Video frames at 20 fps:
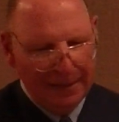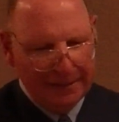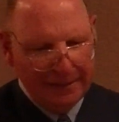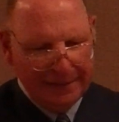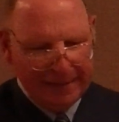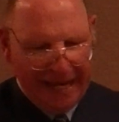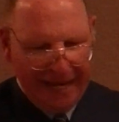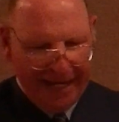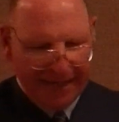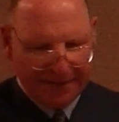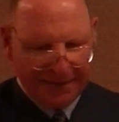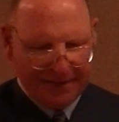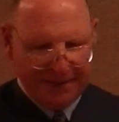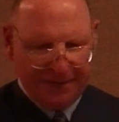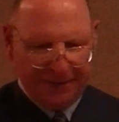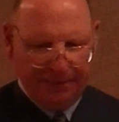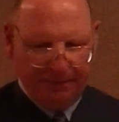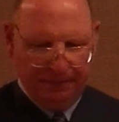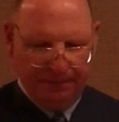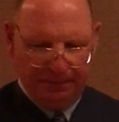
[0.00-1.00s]

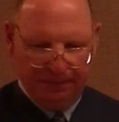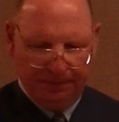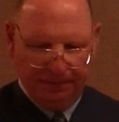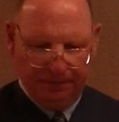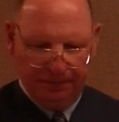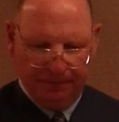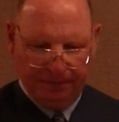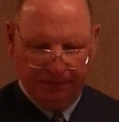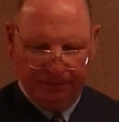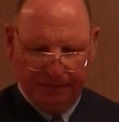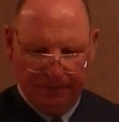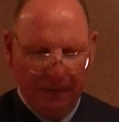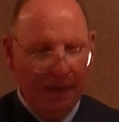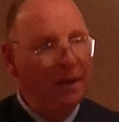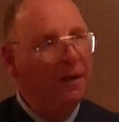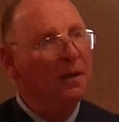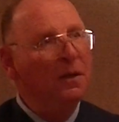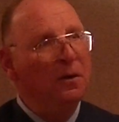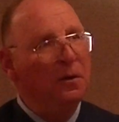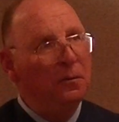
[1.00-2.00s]
Next,
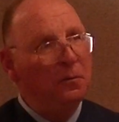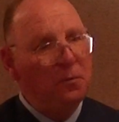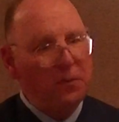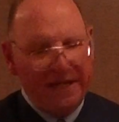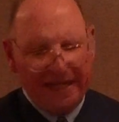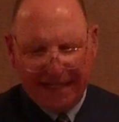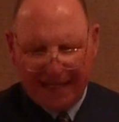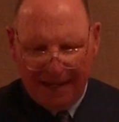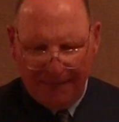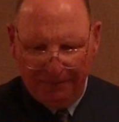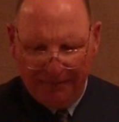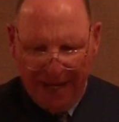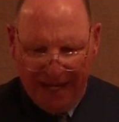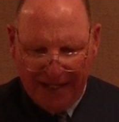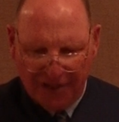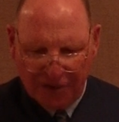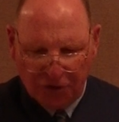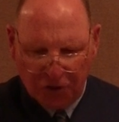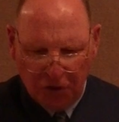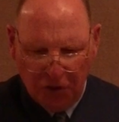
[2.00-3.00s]
we can
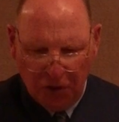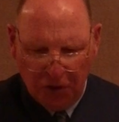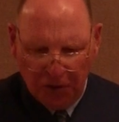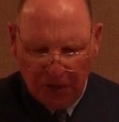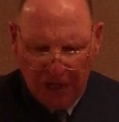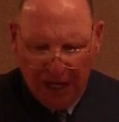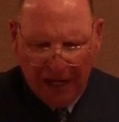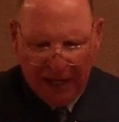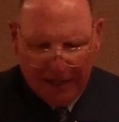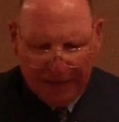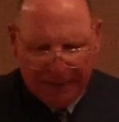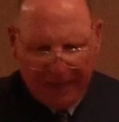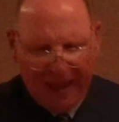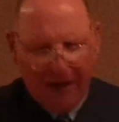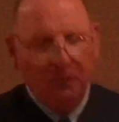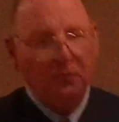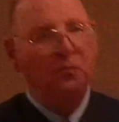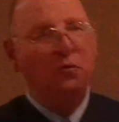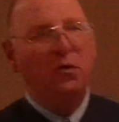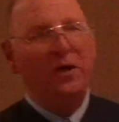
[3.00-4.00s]
make sure
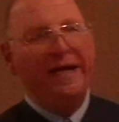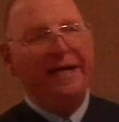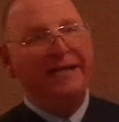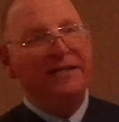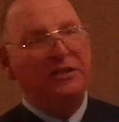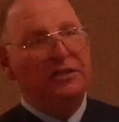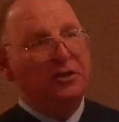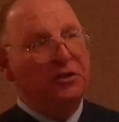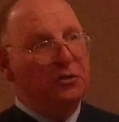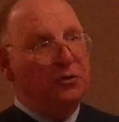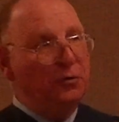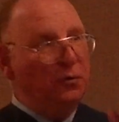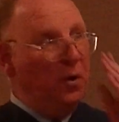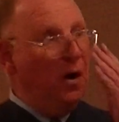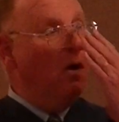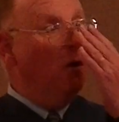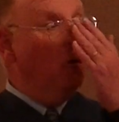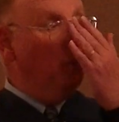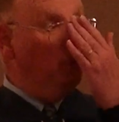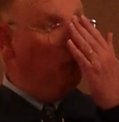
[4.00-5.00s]
that we
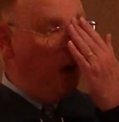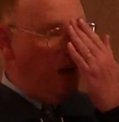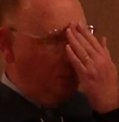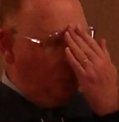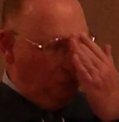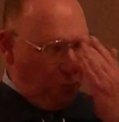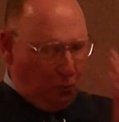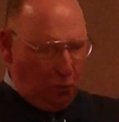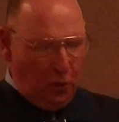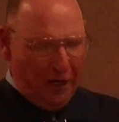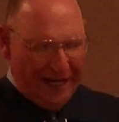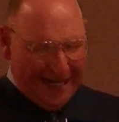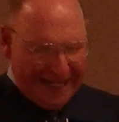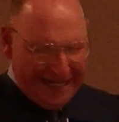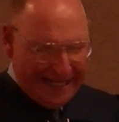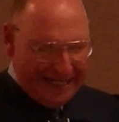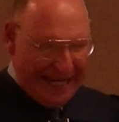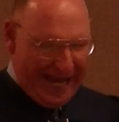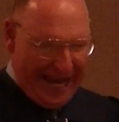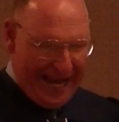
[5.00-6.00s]
do what
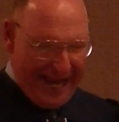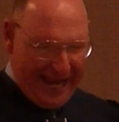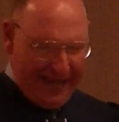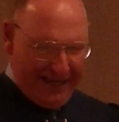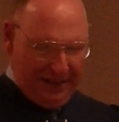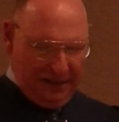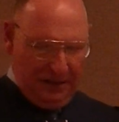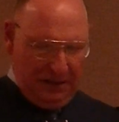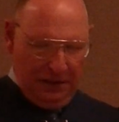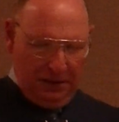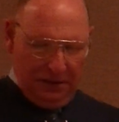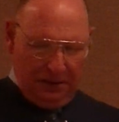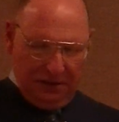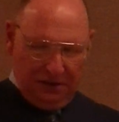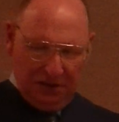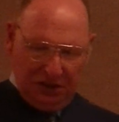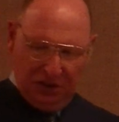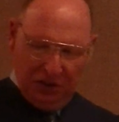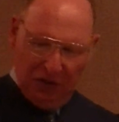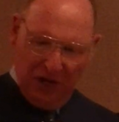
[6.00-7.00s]
we can
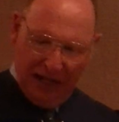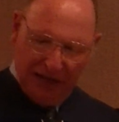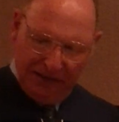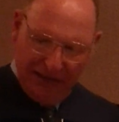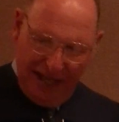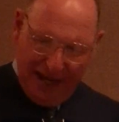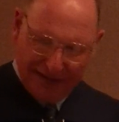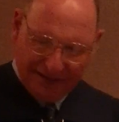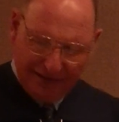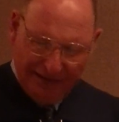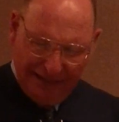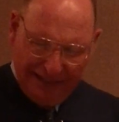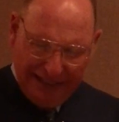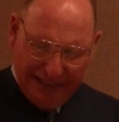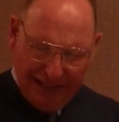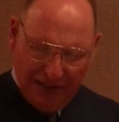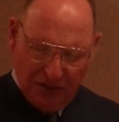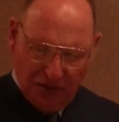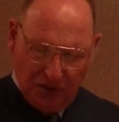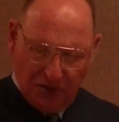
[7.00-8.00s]
to elect
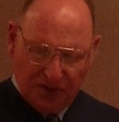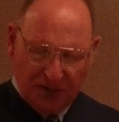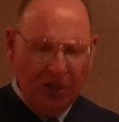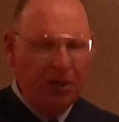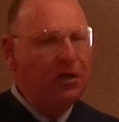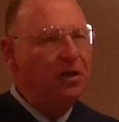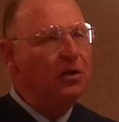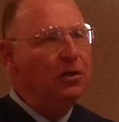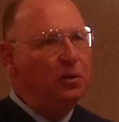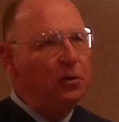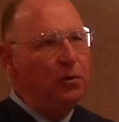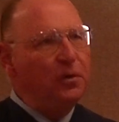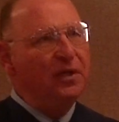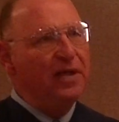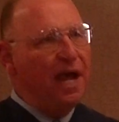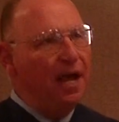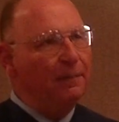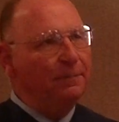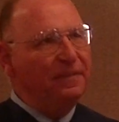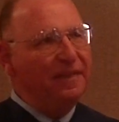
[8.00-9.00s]
leaders who
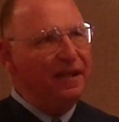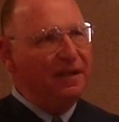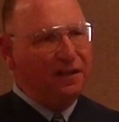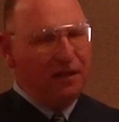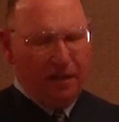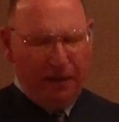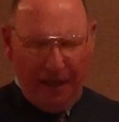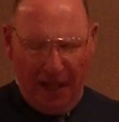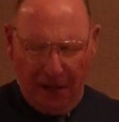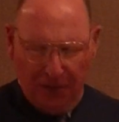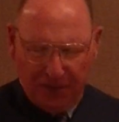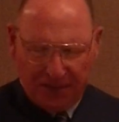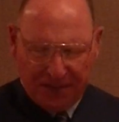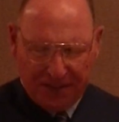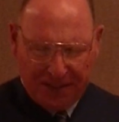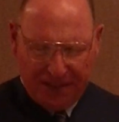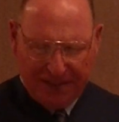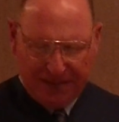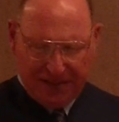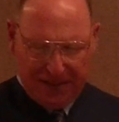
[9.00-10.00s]
come the
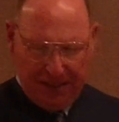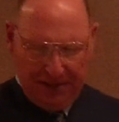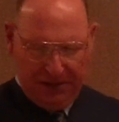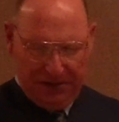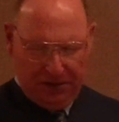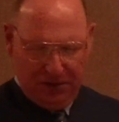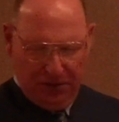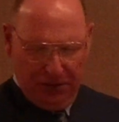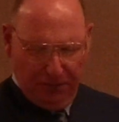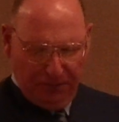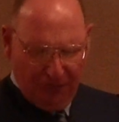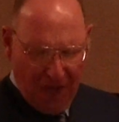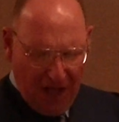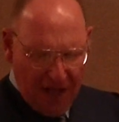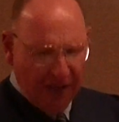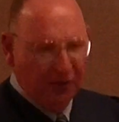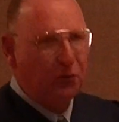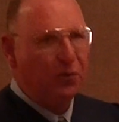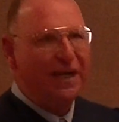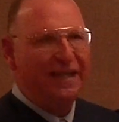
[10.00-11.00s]
closest to
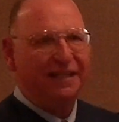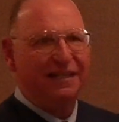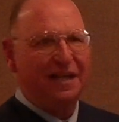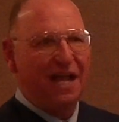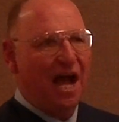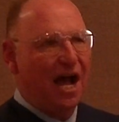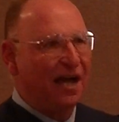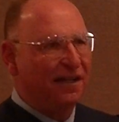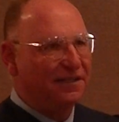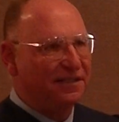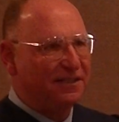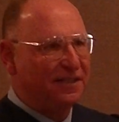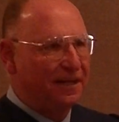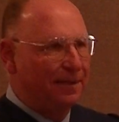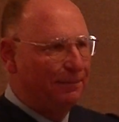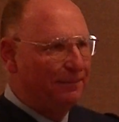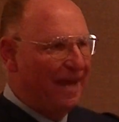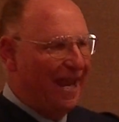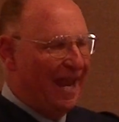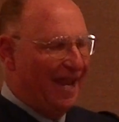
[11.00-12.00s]
following God's
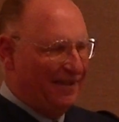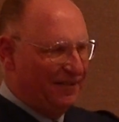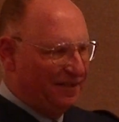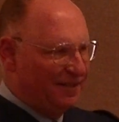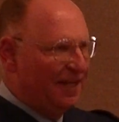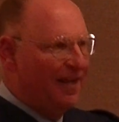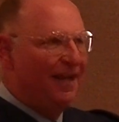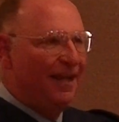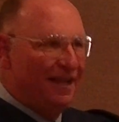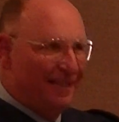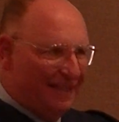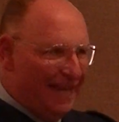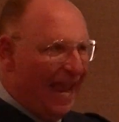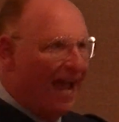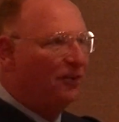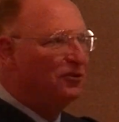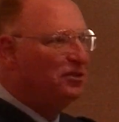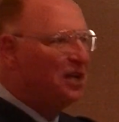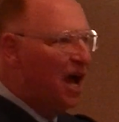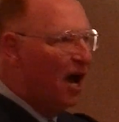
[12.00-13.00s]
commands.
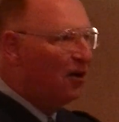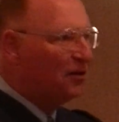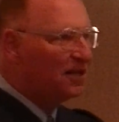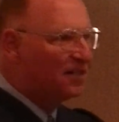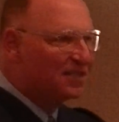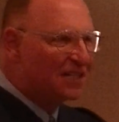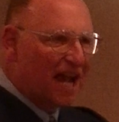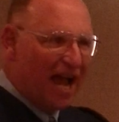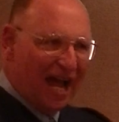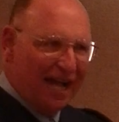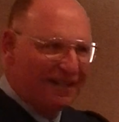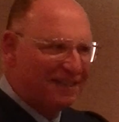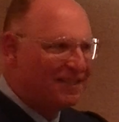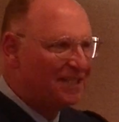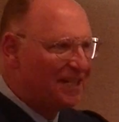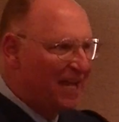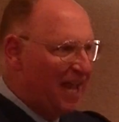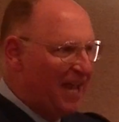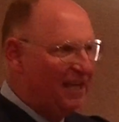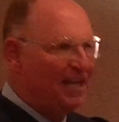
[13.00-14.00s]
Now notice I
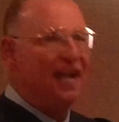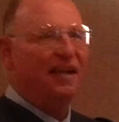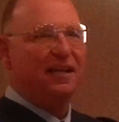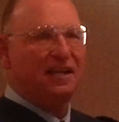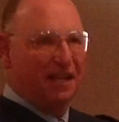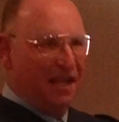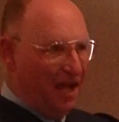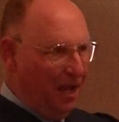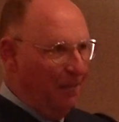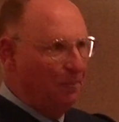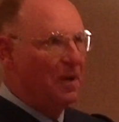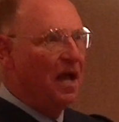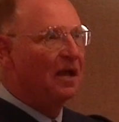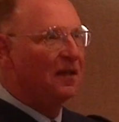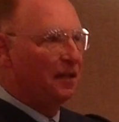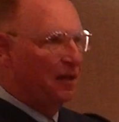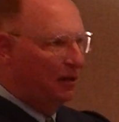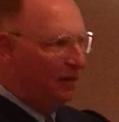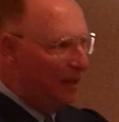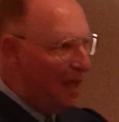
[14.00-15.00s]
said come
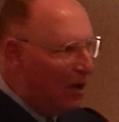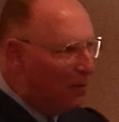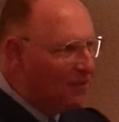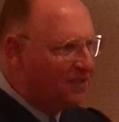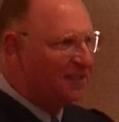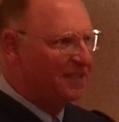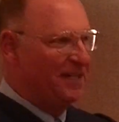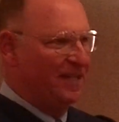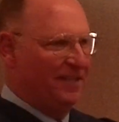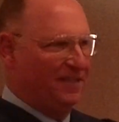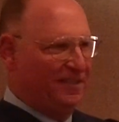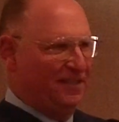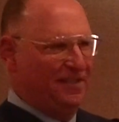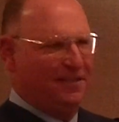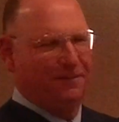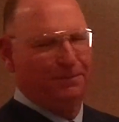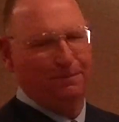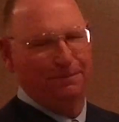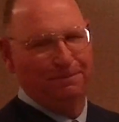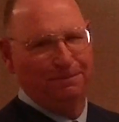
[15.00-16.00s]
closest.